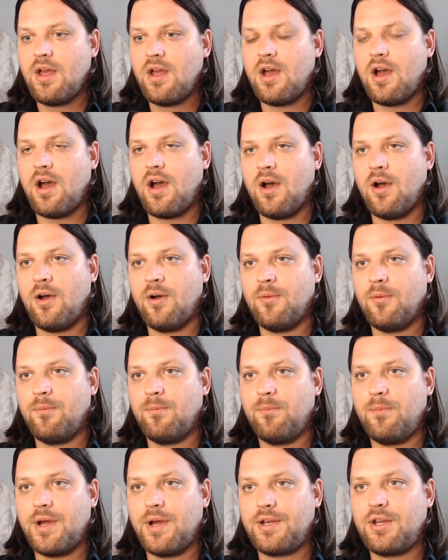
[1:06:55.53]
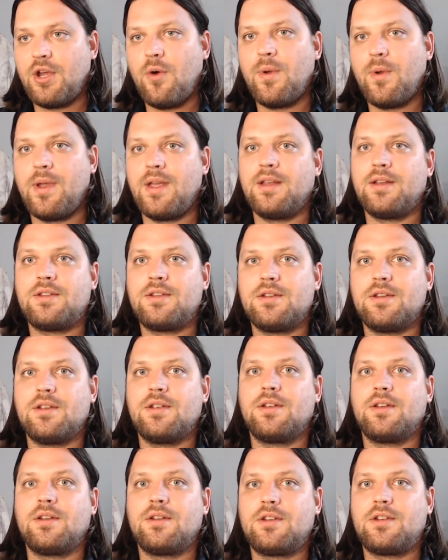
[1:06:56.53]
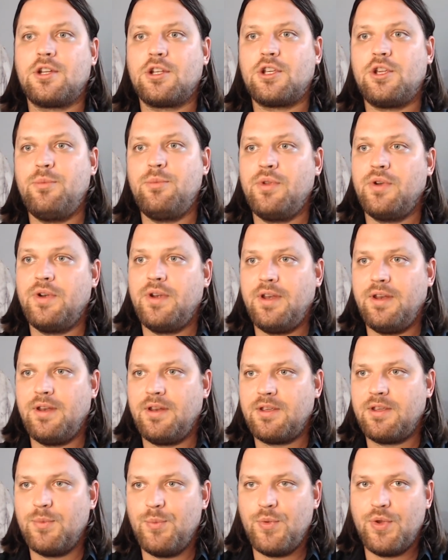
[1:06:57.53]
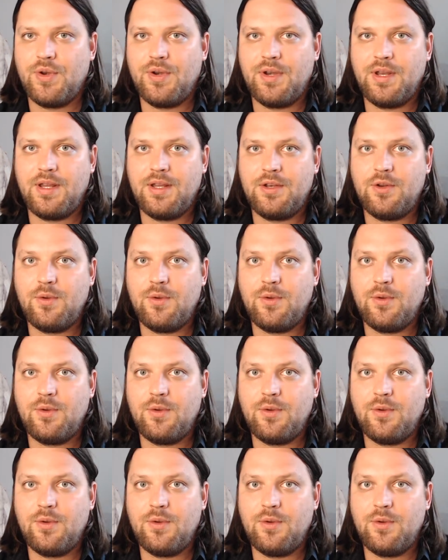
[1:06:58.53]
but going to community,